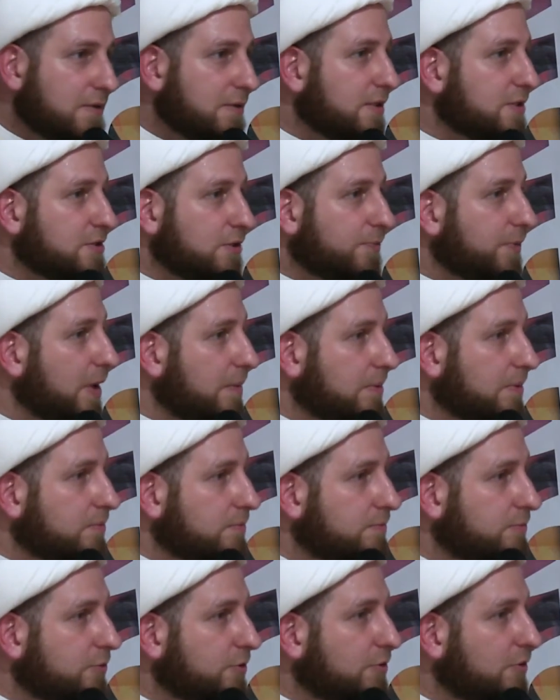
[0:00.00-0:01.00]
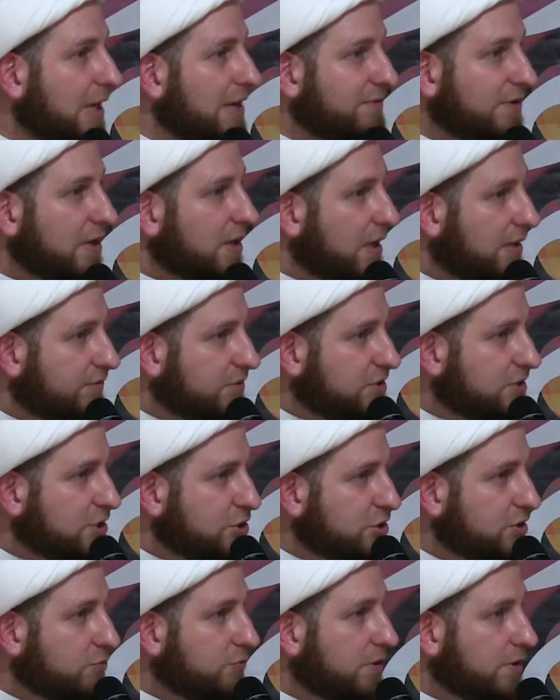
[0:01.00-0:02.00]
There's no problem with you having a
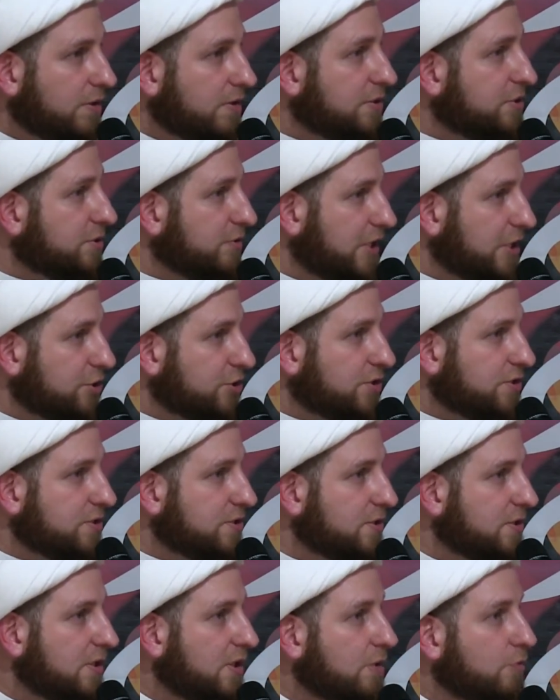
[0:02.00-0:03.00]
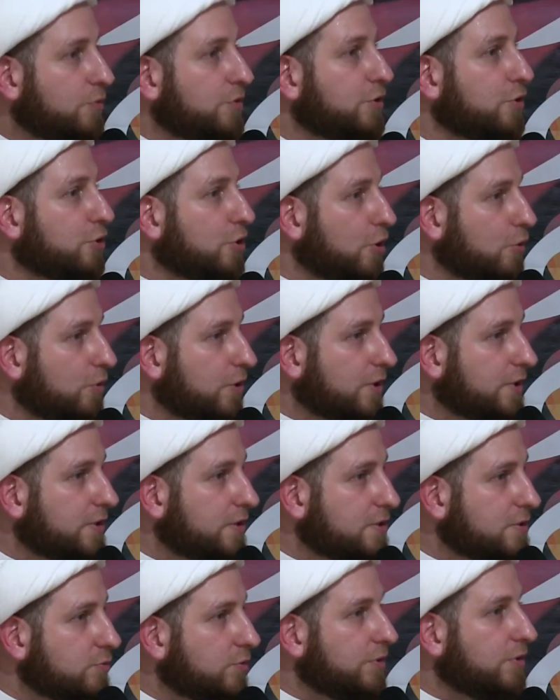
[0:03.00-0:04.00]
conversation with strangers, with your
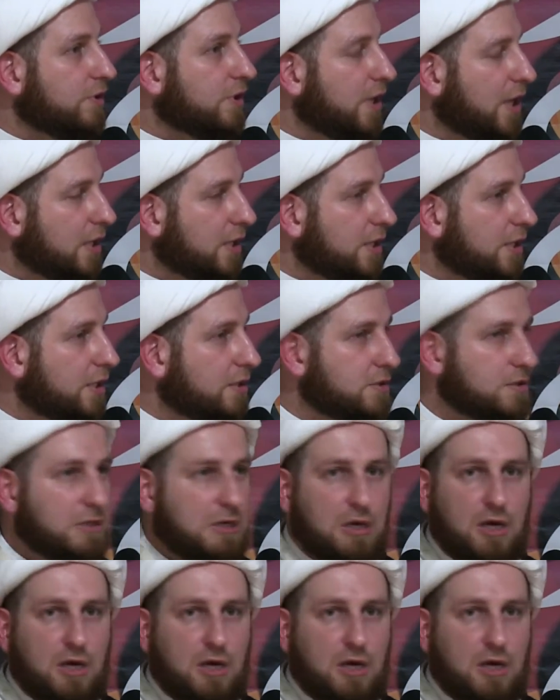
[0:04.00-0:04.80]
co-workers, with your colleagues.